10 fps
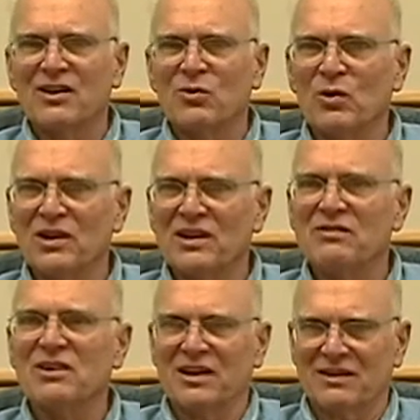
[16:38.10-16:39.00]
one
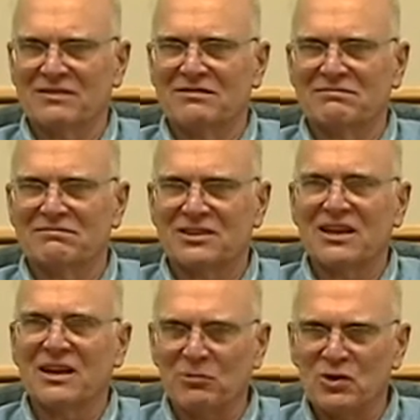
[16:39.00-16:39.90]
evening,
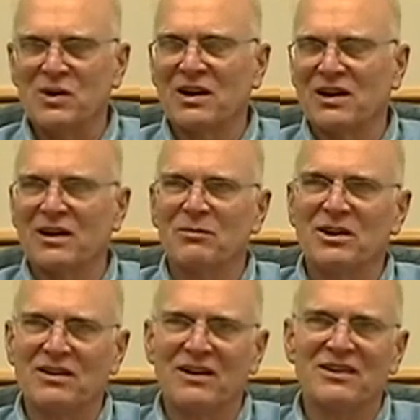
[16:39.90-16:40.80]
standing between our company
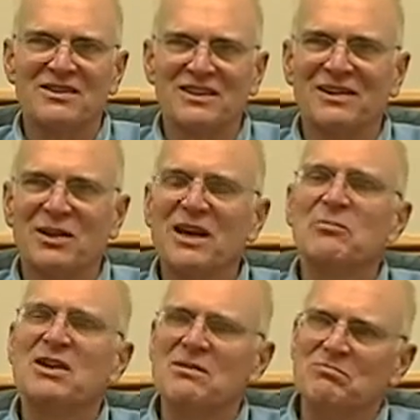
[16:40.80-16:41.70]
and theirs, and the
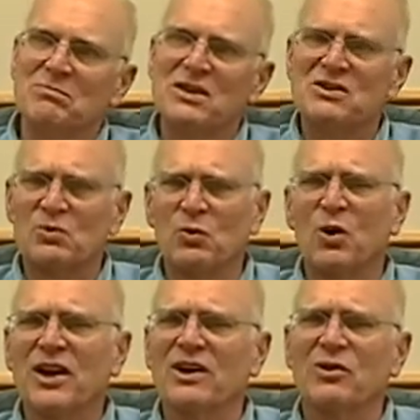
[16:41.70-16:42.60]
MPs were
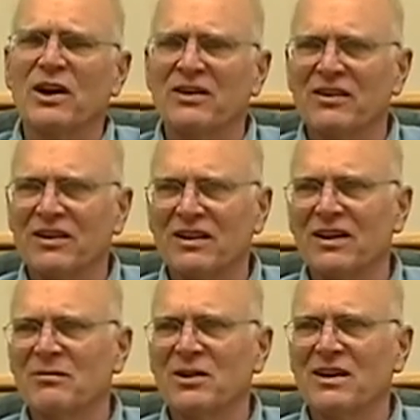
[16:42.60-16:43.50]
walking around in their
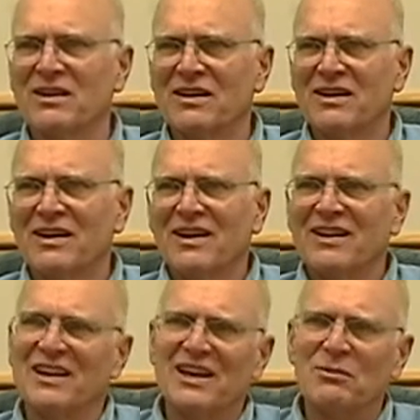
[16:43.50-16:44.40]
company.
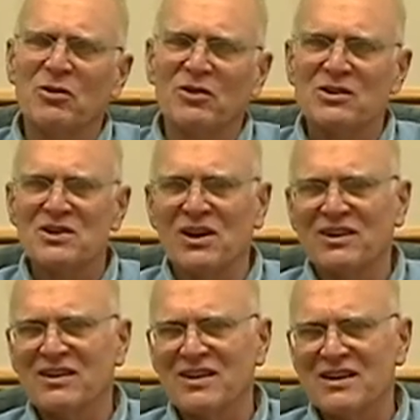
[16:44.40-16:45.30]
And they came over and talked
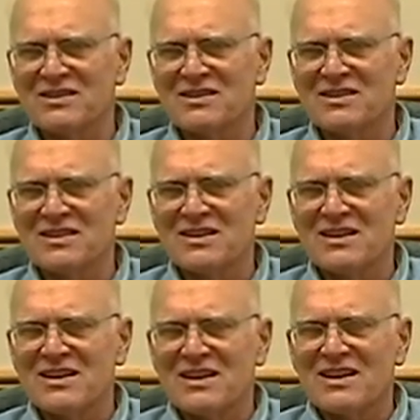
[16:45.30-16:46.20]
to us,
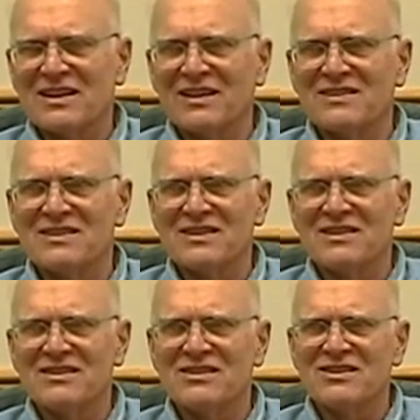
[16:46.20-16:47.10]
and I said,
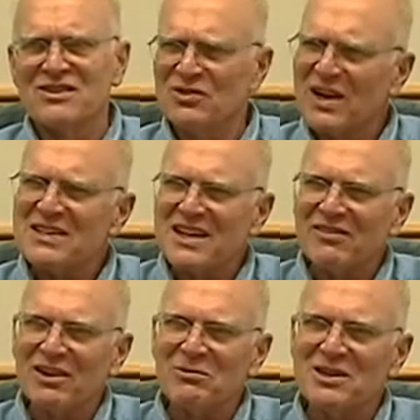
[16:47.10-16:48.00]
"Do you guys have
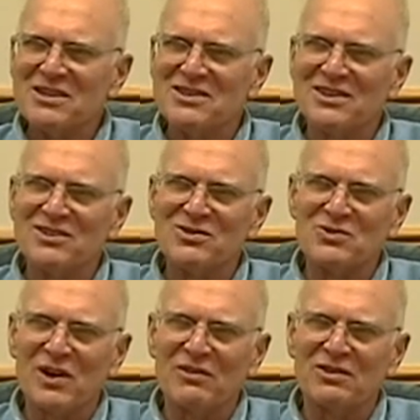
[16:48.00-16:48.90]
ammunition in those
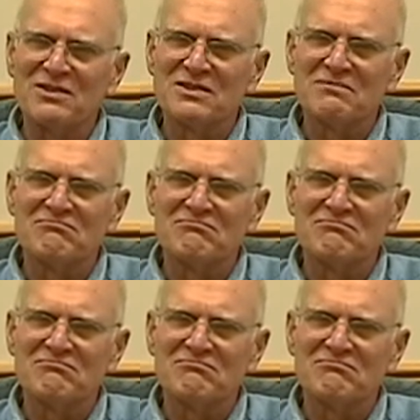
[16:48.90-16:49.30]
rifles?"